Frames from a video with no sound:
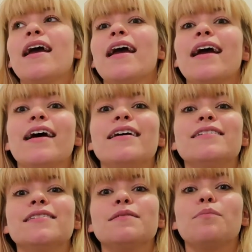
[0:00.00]

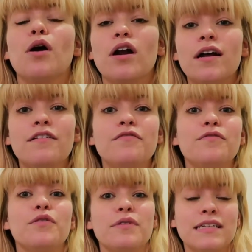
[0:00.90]
And part
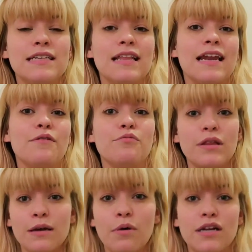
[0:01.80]
of the reason that I
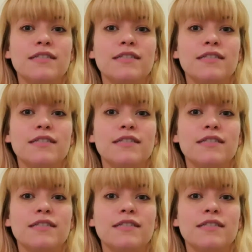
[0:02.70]
really wanted